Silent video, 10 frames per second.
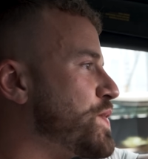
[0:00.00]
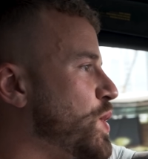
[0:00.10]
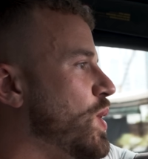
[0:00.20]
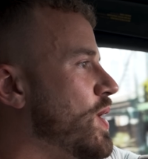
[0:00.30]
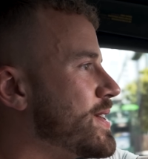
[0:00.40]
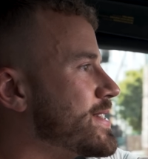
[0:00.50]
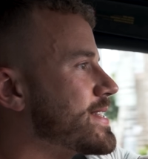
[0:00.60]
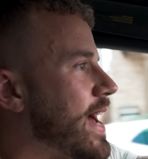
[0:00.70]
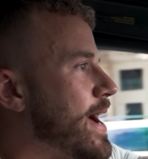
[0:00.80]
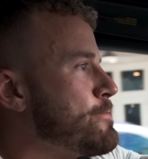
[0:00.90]
For the longest
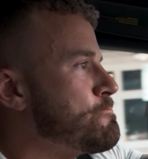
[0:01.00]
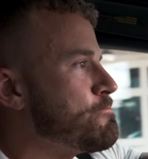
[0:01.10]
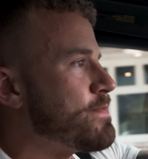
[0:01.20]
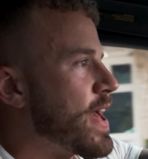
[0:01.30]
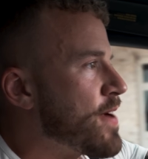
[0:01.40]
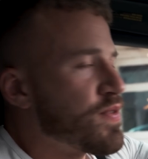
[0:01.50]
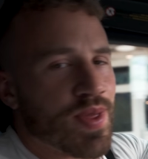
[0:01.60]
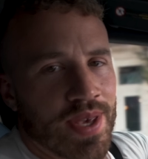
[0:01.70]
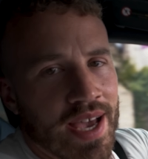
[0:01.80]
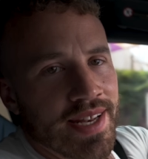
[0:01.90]
time,
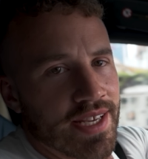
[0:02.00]
everything I